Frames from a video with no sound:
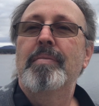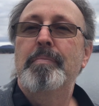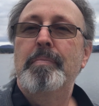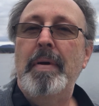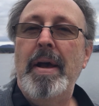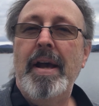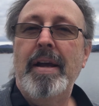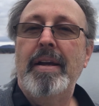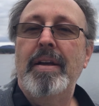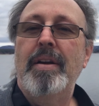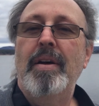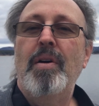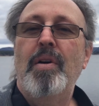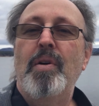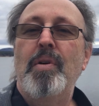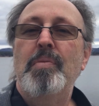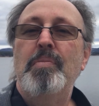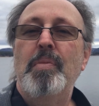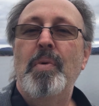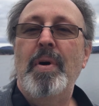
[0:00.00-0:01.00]
back at
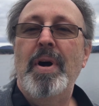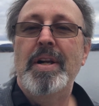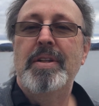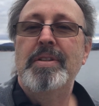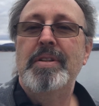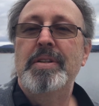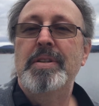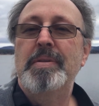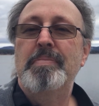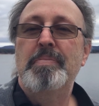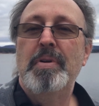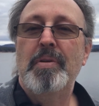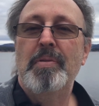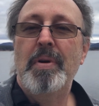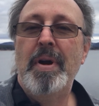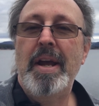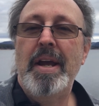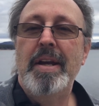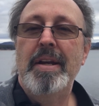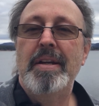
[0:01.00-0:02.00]
home watching the
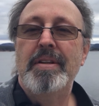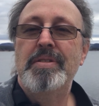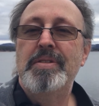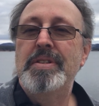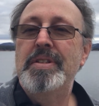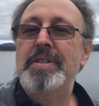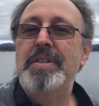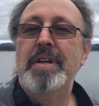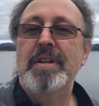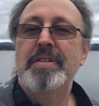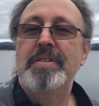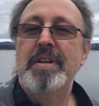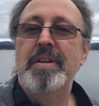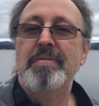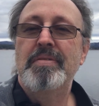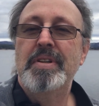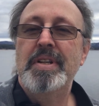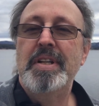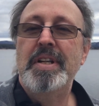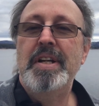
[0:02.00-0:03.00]
parade as she does
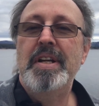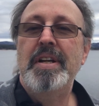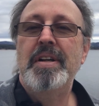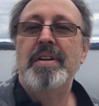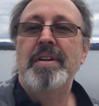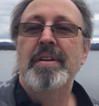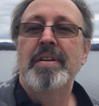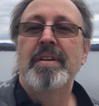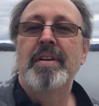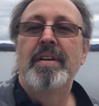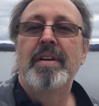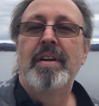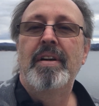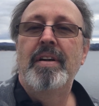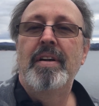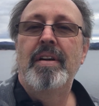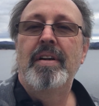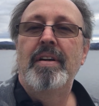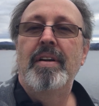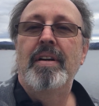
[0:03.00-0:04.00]
every year.
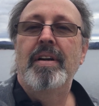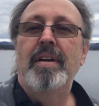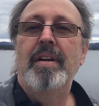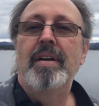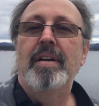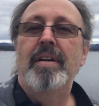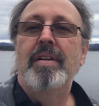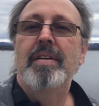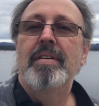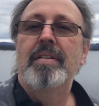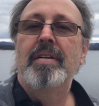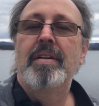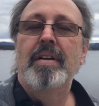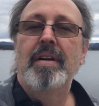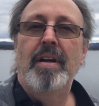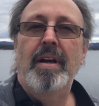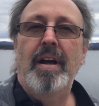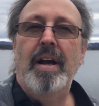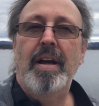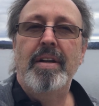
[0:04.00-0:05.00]

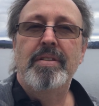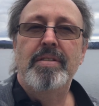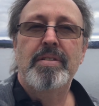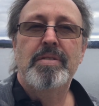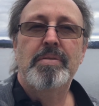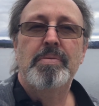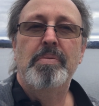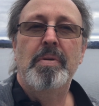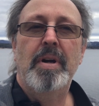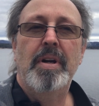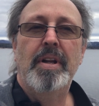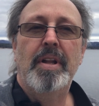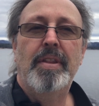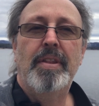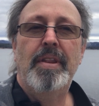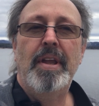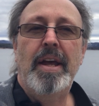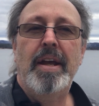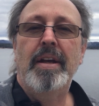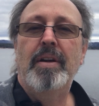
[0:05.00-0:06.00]
I just want to
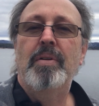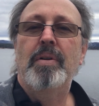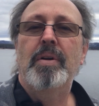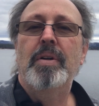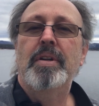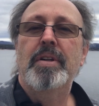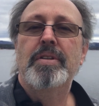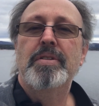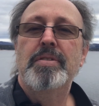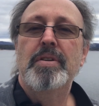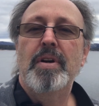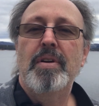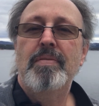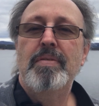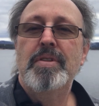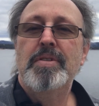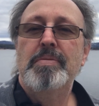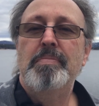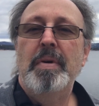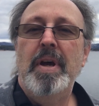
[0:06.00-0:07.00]
thank all the
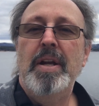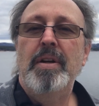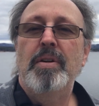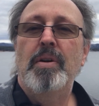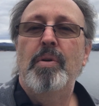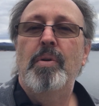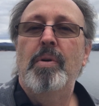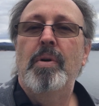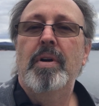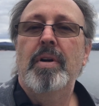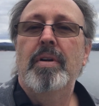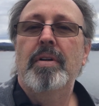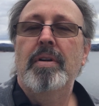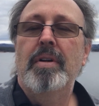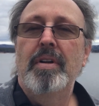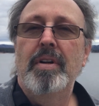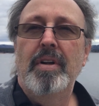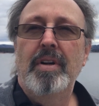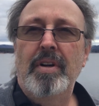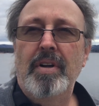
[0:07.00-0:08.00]
servicemen who are
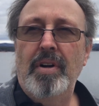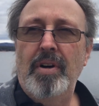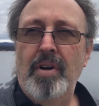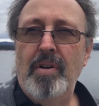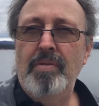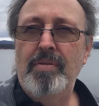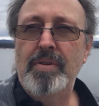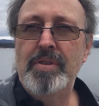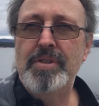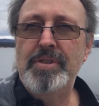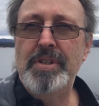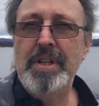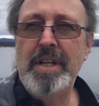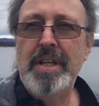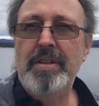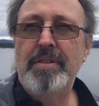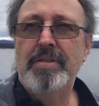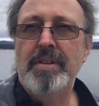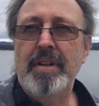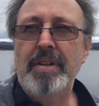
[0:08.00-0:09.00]

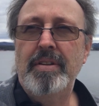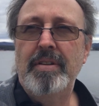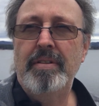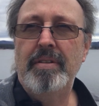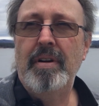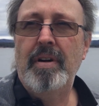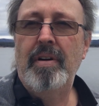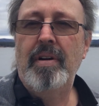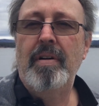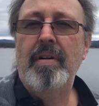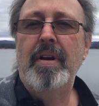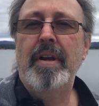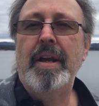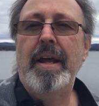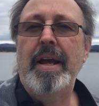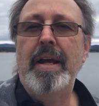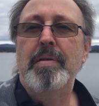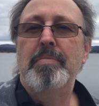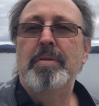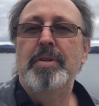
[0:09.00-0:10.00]
overseas and aren't
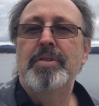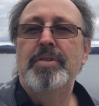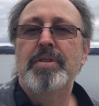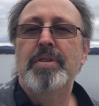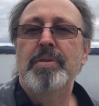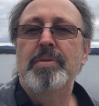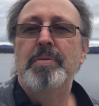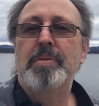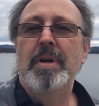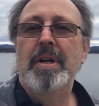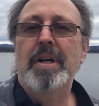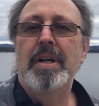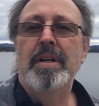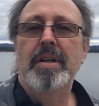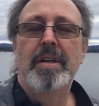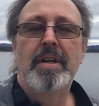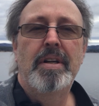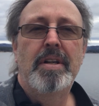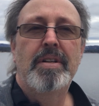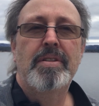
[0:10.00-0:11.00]
able to
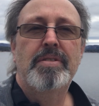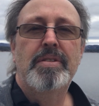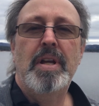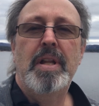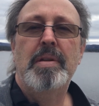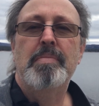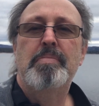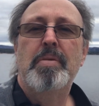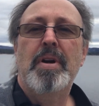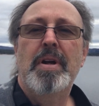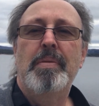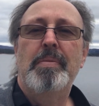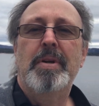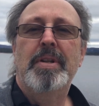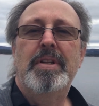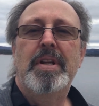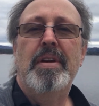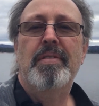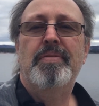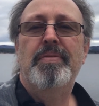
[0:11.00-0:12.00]
celebrate
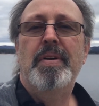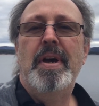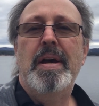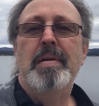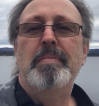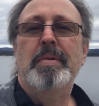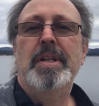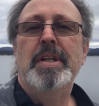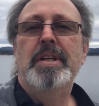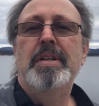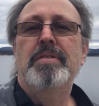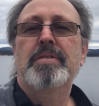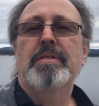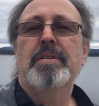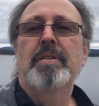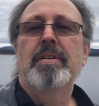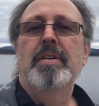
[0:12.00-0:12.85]
with their families.